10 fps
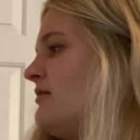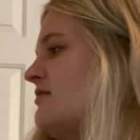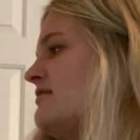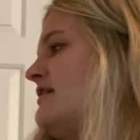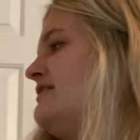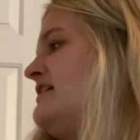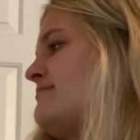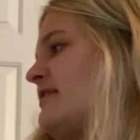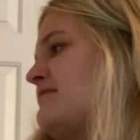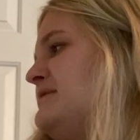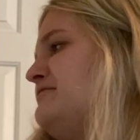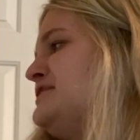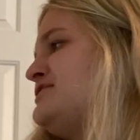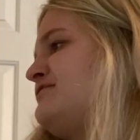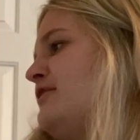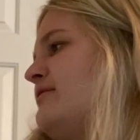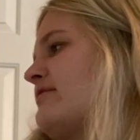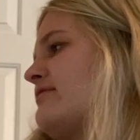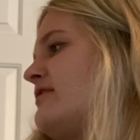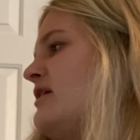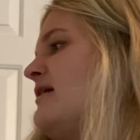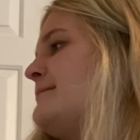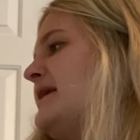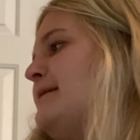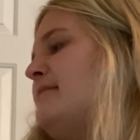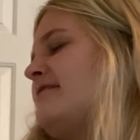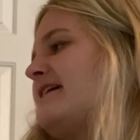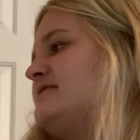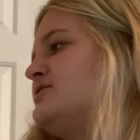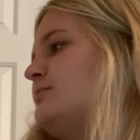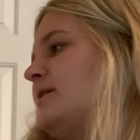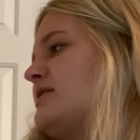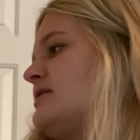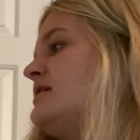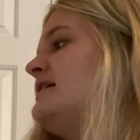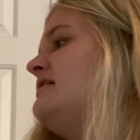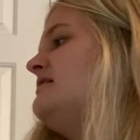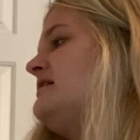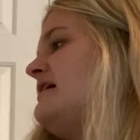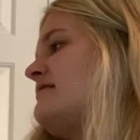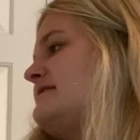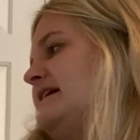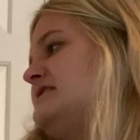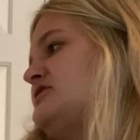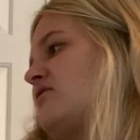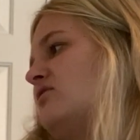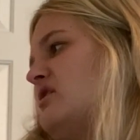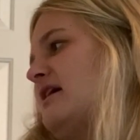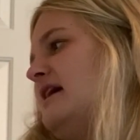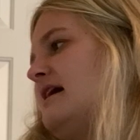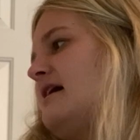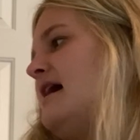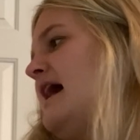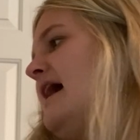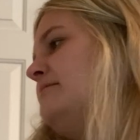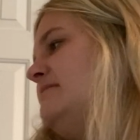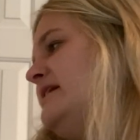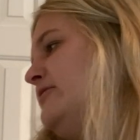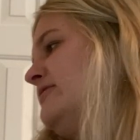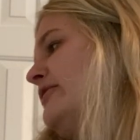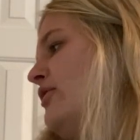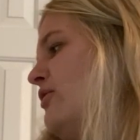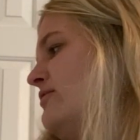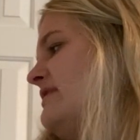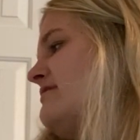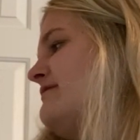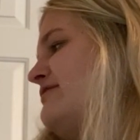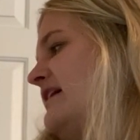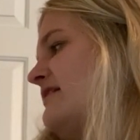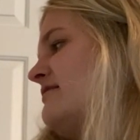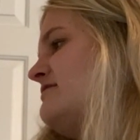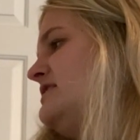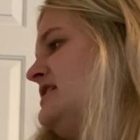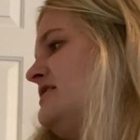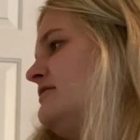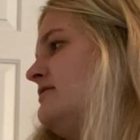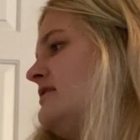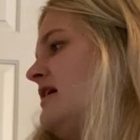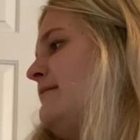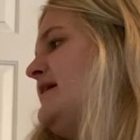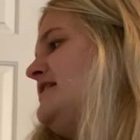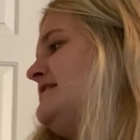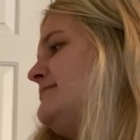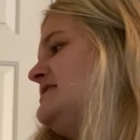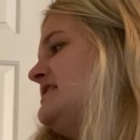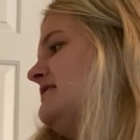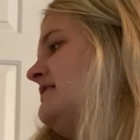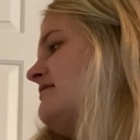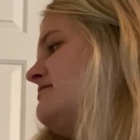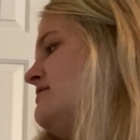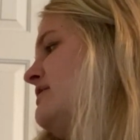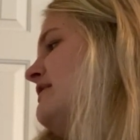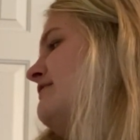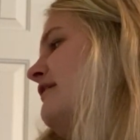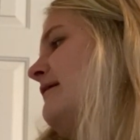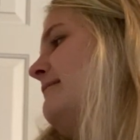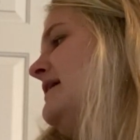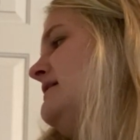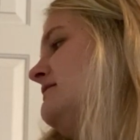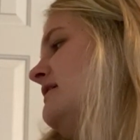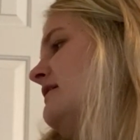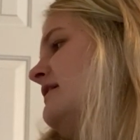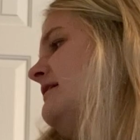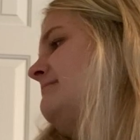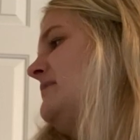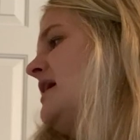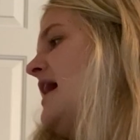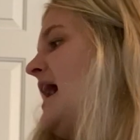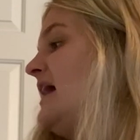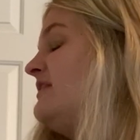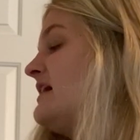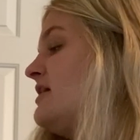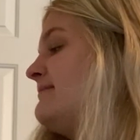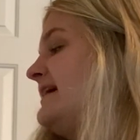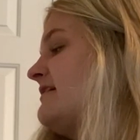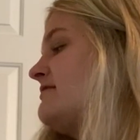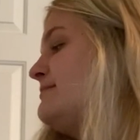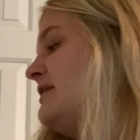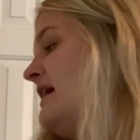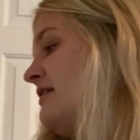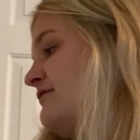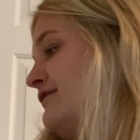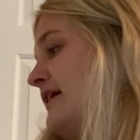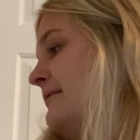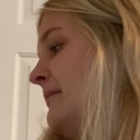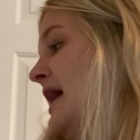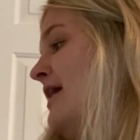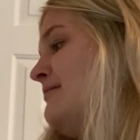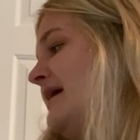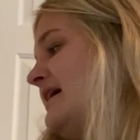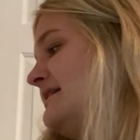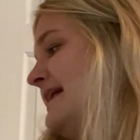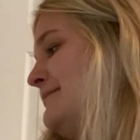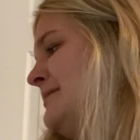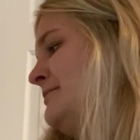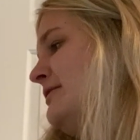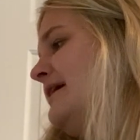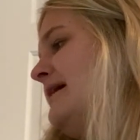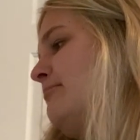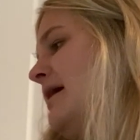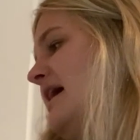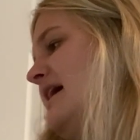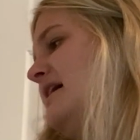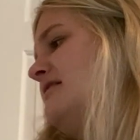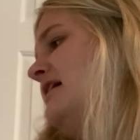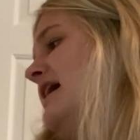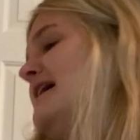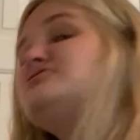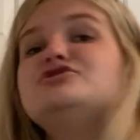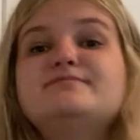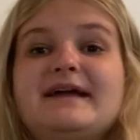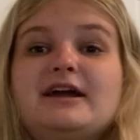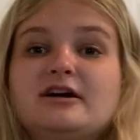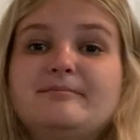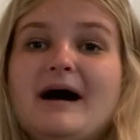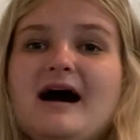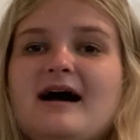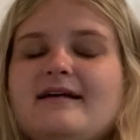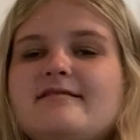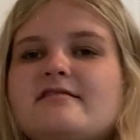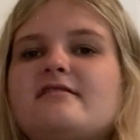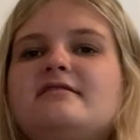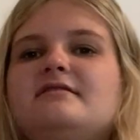house. These must be rich folks. But I must get to work. Here I stand just looking, and me with a whole list of things to do. Amelia Bedelia stood there for a minute longer. I think I'll make a surprise for them. I'll make a lemon meringue pie. I do make good pies.